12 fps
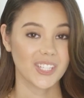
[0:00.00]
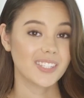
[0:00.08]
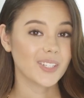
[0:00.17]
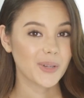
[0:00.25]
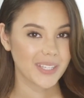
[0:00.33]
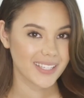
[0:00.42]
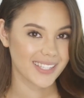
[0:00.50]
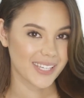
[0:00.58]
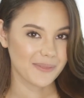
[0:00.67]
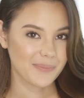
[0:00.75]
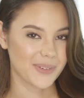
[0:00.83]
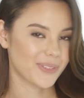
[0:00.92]
Just a quick
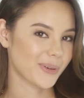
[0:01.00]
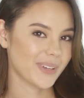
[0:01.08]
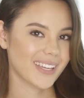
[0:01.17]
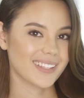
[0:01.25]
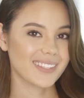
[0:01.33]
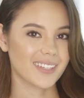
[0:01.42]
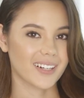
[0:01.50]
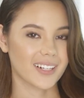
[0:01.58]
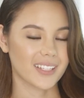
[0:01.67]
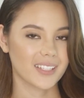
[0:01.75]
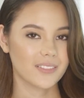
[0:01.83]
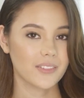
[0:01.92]
tip before we get
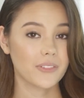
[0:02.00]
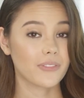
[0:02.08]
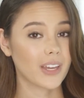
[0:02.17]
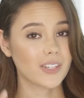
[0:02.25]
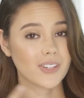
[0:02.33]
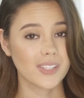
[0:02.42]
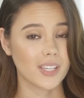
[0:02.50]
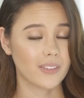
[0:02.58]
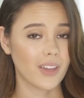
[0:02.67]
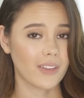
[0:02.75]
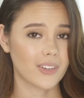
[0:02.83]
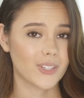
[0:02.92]
started, find
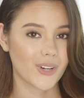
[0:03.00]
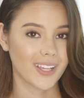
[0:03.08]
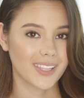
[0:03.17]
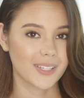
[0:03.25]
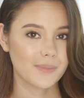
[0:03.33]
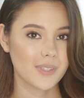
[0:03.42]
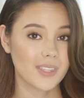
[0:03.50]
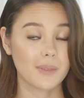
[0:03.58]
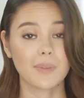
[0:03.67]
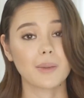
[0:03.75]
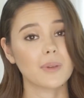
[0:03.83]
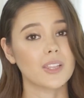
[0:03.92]
yourself having dry lips,
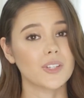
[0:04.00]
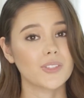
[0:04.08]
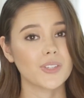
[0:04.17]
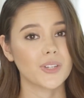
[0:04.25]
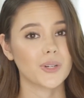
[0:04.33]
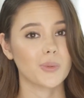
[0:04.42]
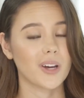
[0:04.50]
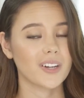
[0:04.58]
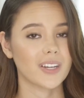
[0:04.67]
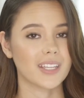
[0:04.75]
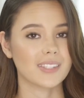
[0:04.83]
then maybe look to your water